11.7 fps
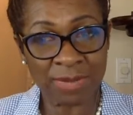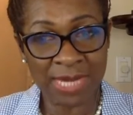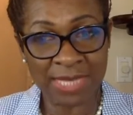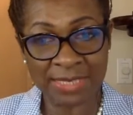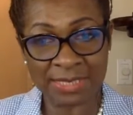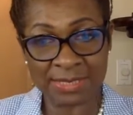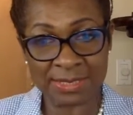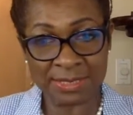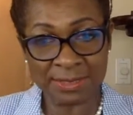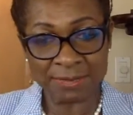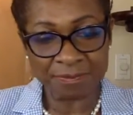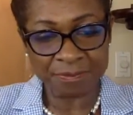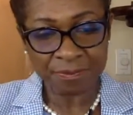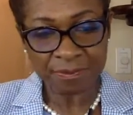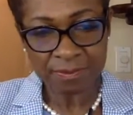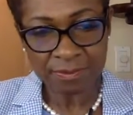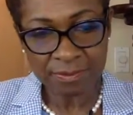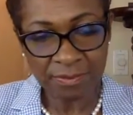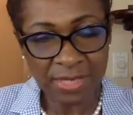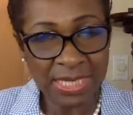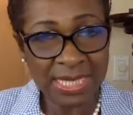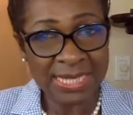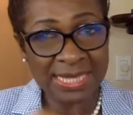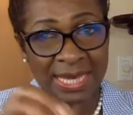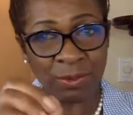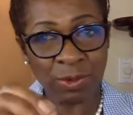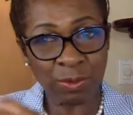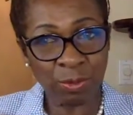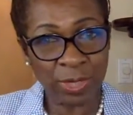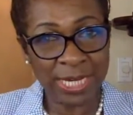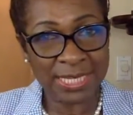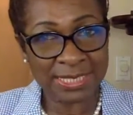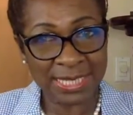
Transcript: bodies that will break